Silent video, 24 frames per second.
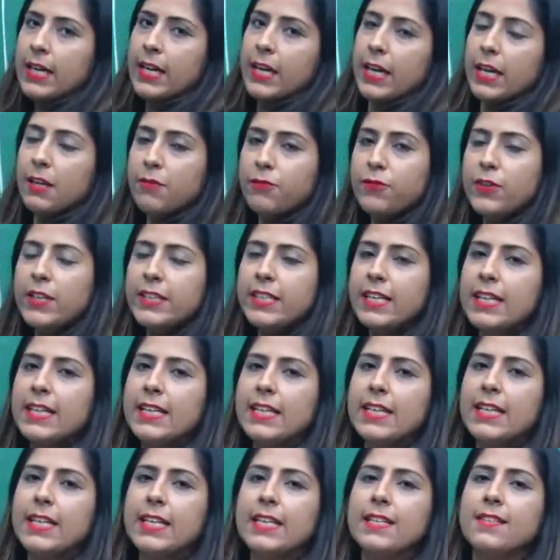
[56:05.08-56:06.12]

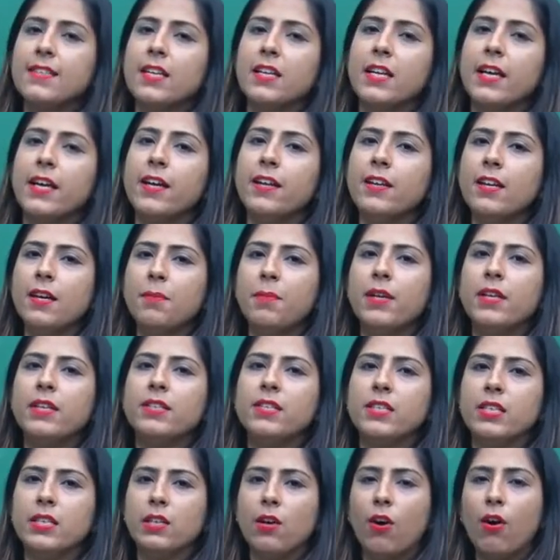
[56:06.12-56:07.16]
Infertility is an
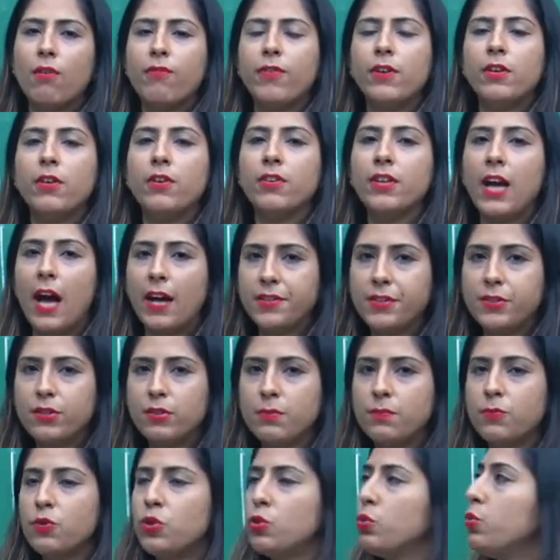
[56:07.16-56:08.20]
inability of an
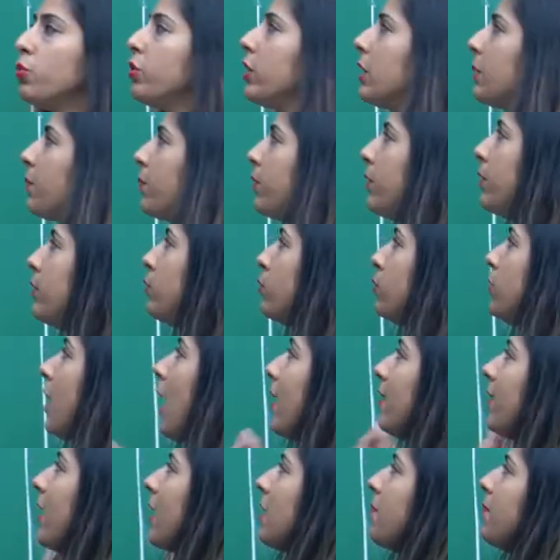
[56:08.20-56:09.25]
organism to reproduce.
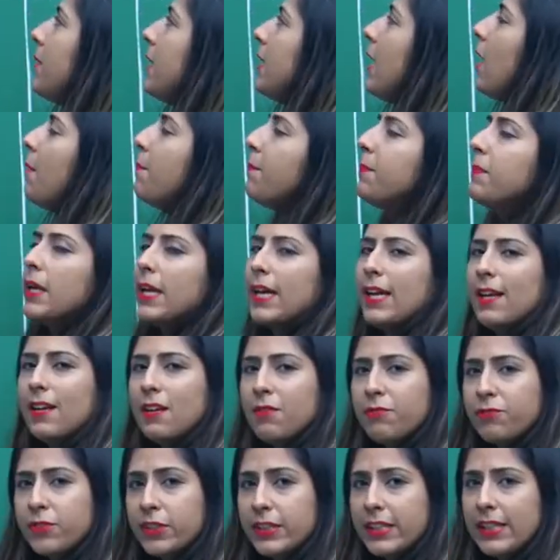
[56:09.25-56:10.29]
That can be a male
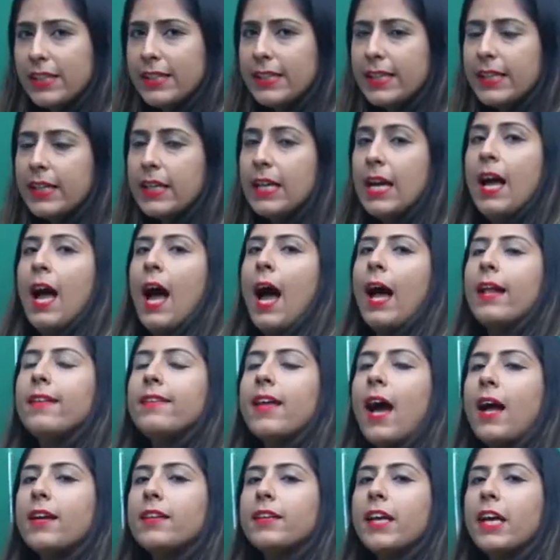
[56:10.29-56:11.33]
infertility and
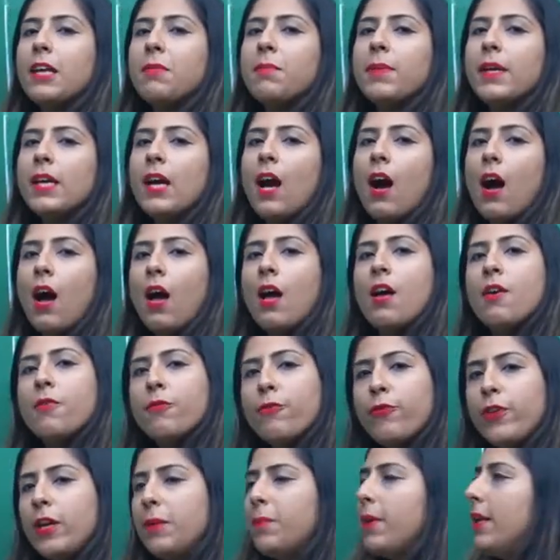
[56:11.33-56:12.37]
that can be a
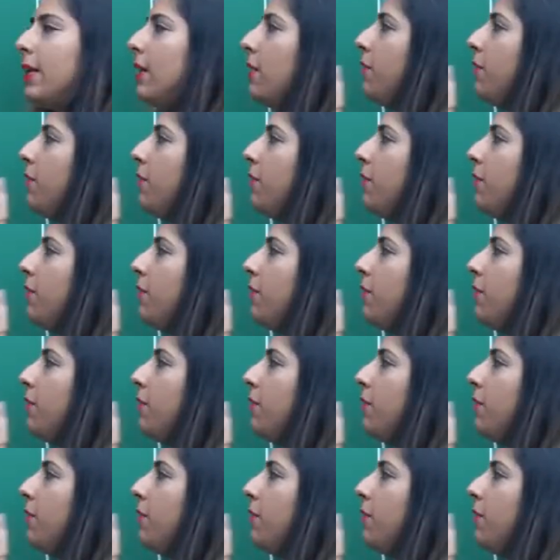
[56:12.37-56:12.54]
female